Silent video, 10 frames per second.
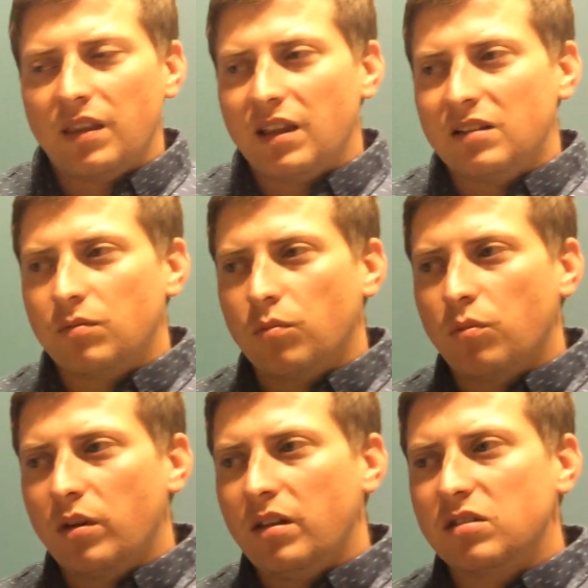It's
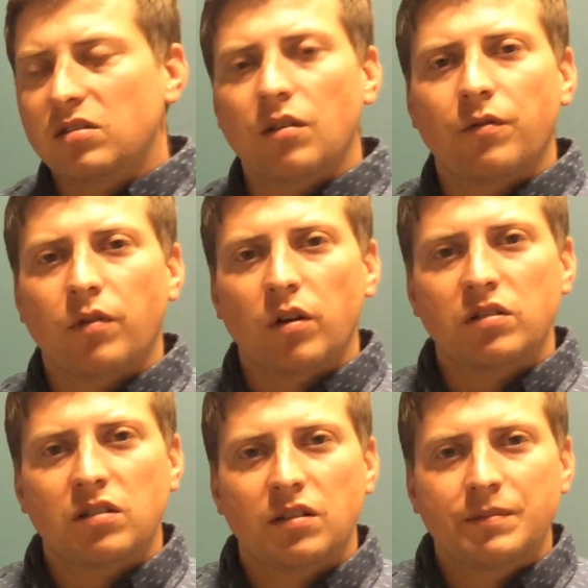really just the
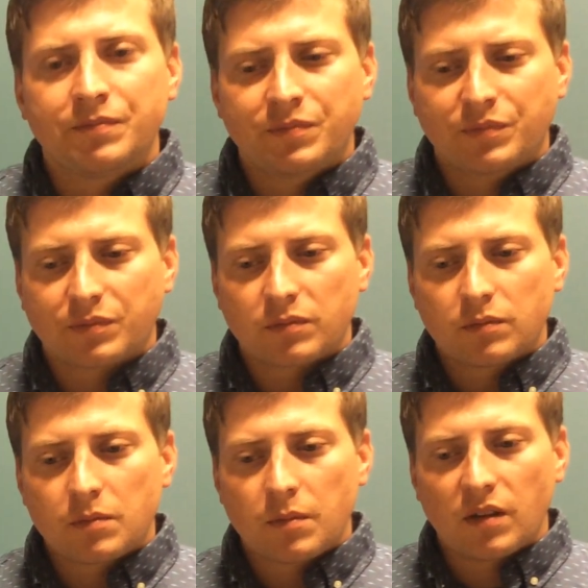first
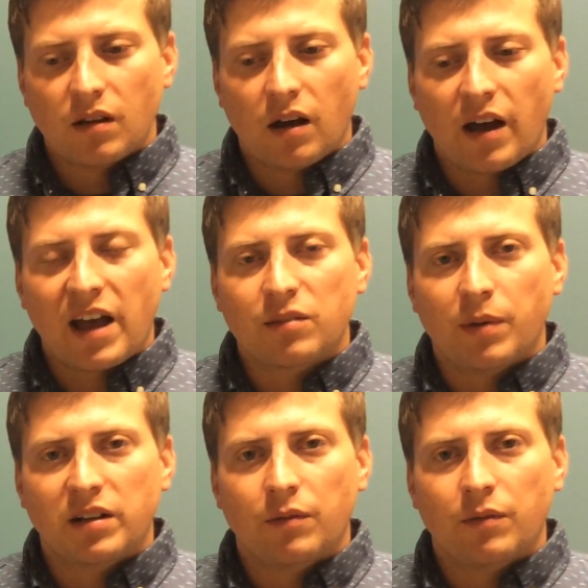aspect